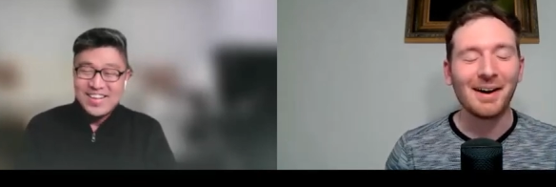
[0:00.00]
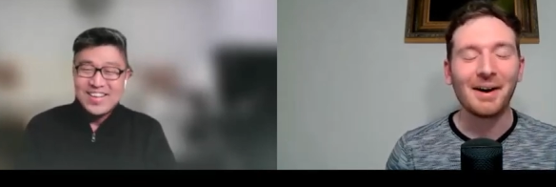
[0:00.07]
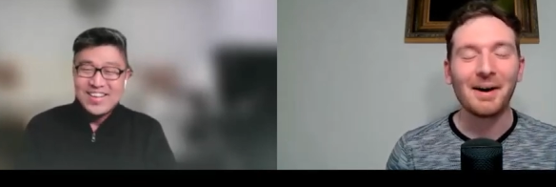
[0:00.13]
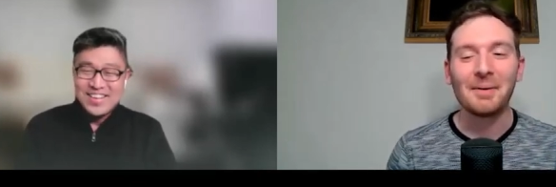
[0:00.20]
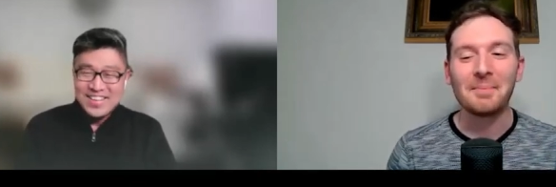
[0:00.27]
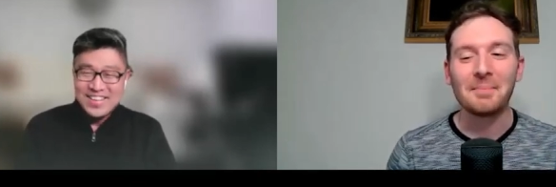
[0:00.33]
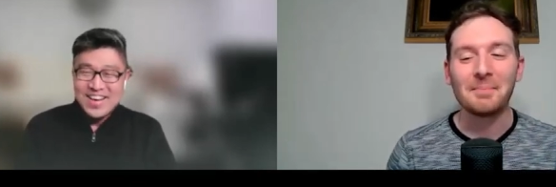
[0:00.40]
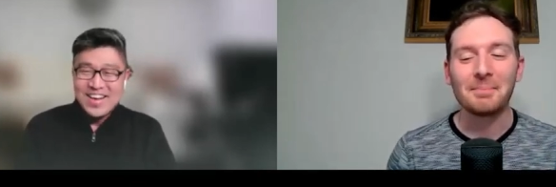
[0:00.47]

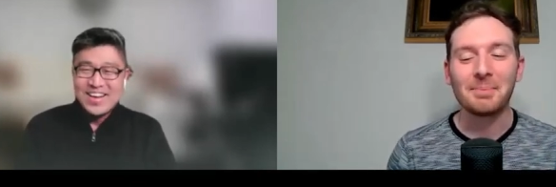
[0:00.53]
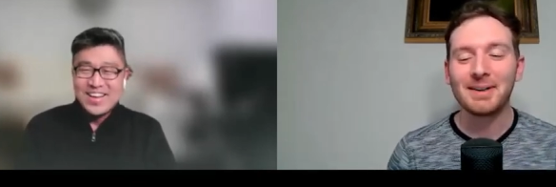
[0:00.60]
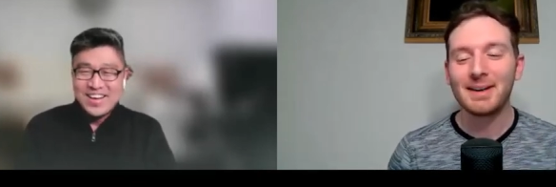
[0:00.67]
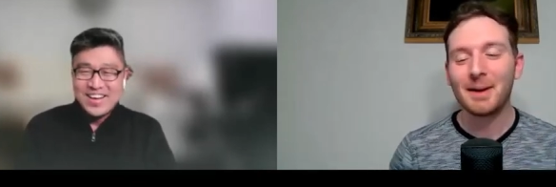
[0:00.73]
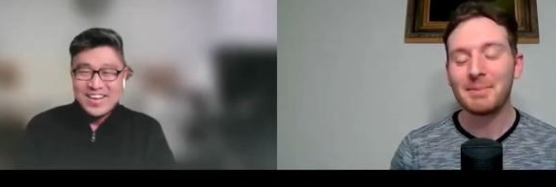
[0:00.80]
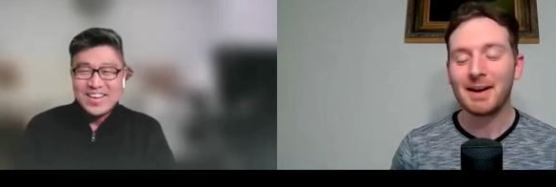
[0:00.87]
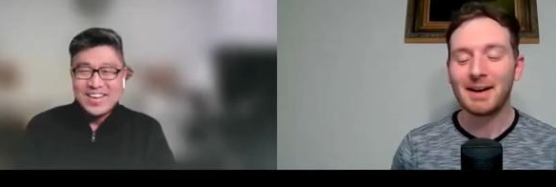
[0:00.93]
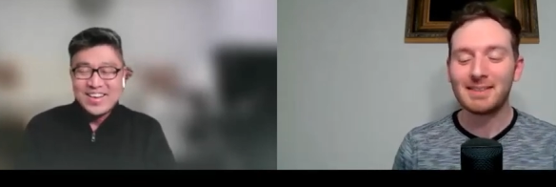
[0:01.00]
Speaker 1: Um, yeah, but
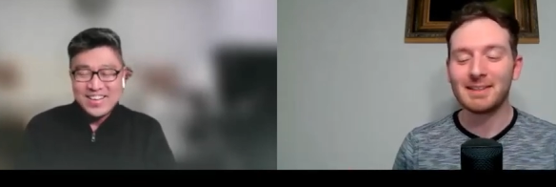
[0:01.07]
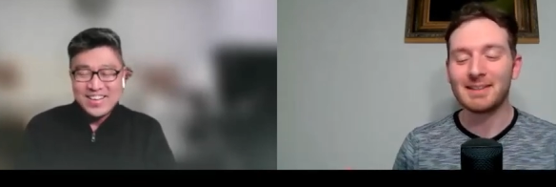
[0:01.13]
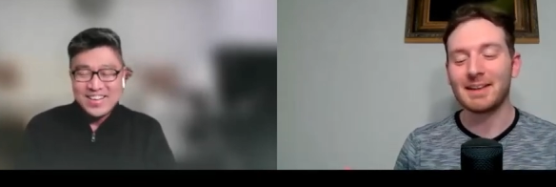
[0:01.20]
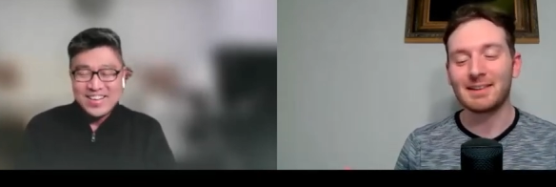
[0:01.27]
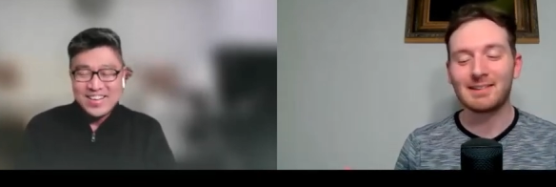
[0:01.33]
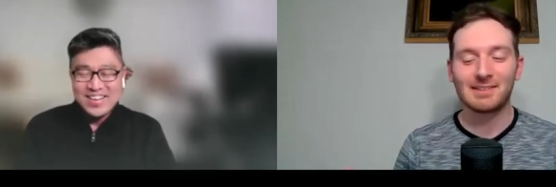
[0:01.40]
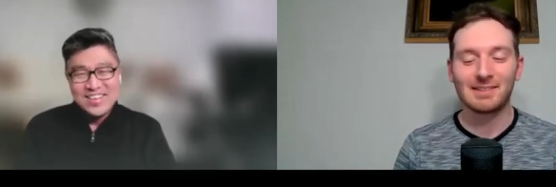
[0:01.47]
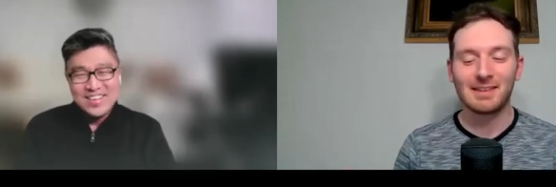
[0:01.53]
yeah, yeah, I mean, yeah, I think
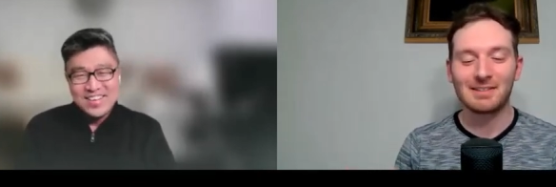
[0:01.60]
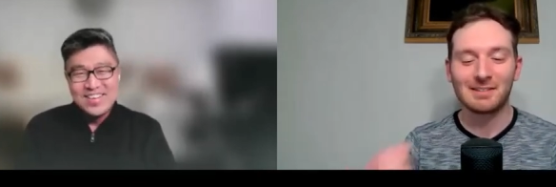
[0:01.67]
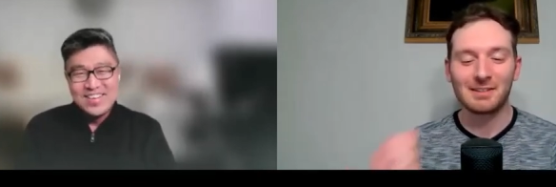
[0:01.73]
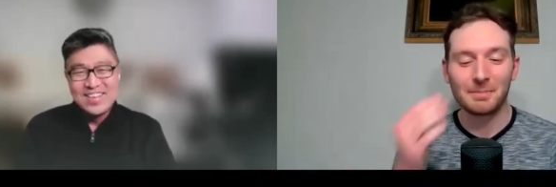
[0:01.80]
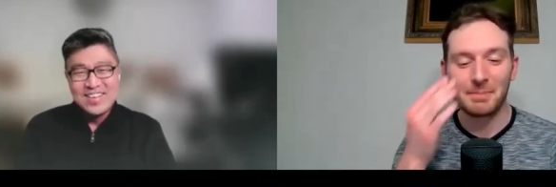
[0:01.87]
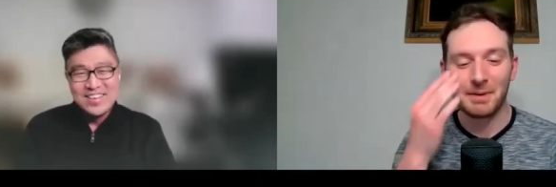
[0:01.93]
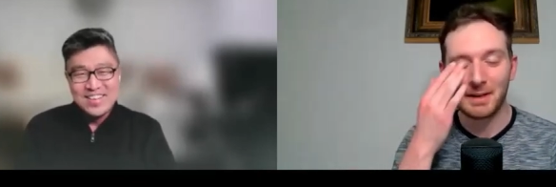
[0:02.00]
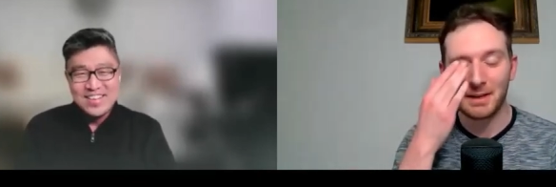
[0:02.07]
yeah. that's that's
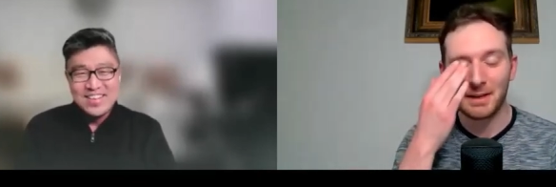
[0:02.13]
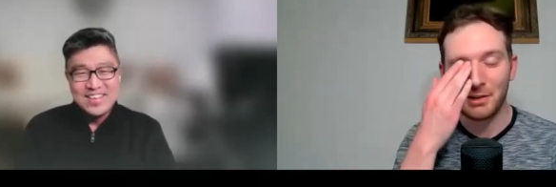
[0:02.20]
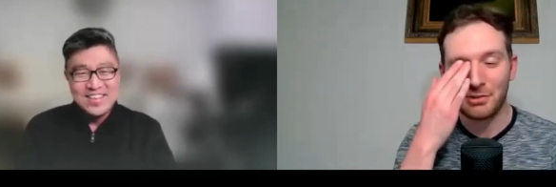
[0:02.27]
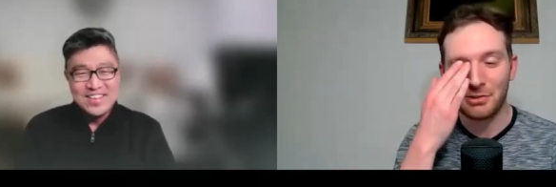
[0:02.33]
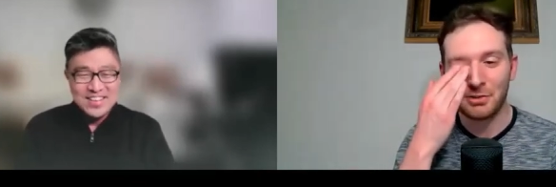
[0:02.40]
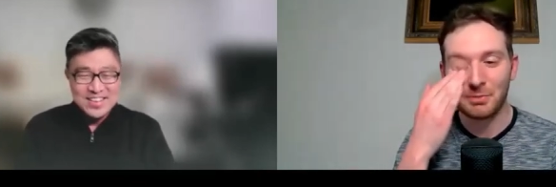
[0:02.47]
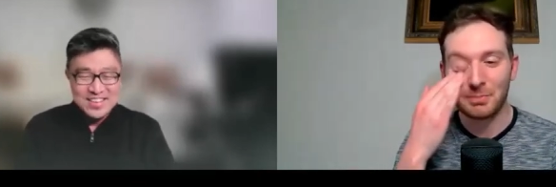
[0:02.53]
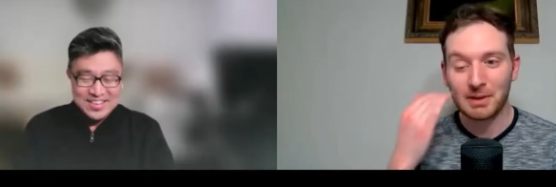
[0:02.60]
the big
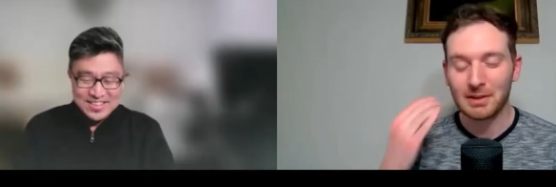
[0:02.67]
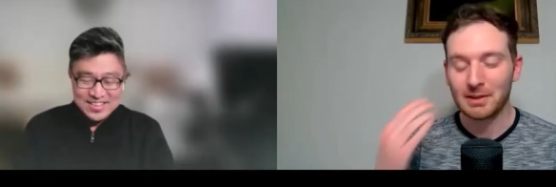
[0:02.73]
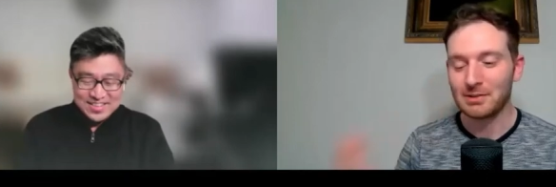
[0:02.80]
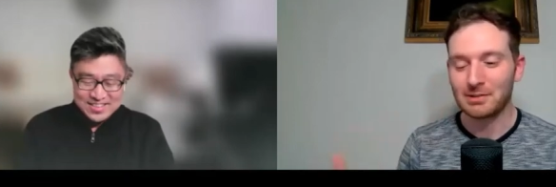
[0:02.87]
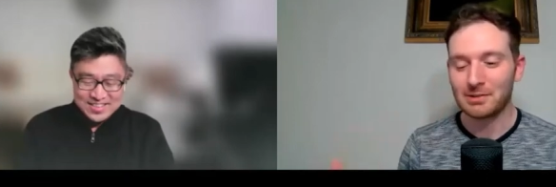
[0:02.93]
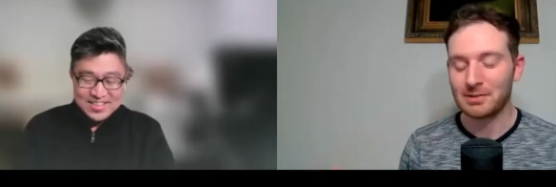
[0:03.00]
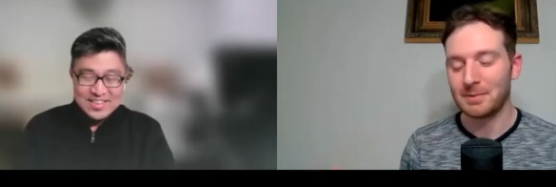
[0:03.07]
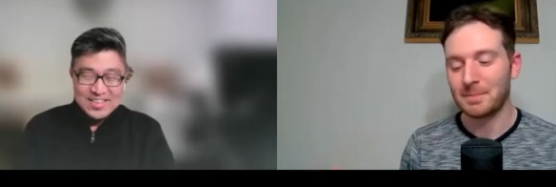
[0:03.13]
issues
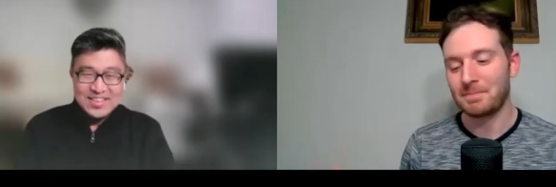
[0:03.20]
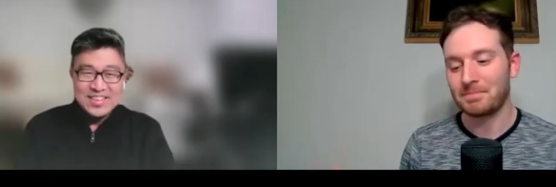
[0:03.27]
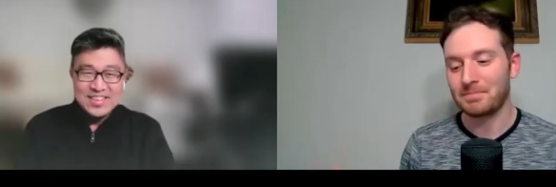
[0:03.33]
because